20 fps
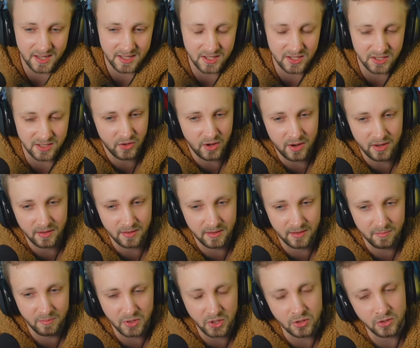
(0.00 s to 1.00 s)
I just thought
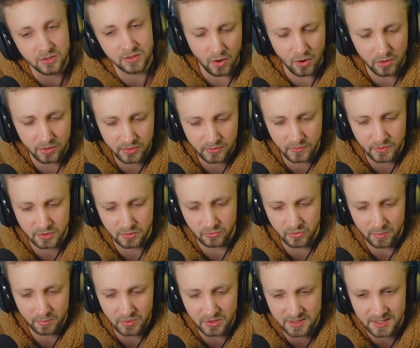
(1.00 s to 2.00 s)
because Earth was
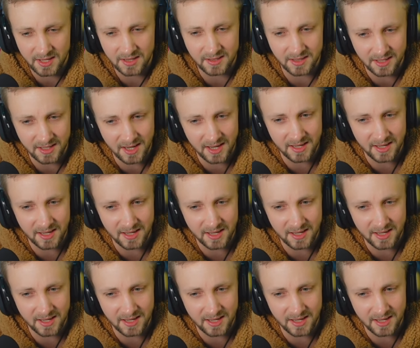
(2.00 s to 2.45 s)
represented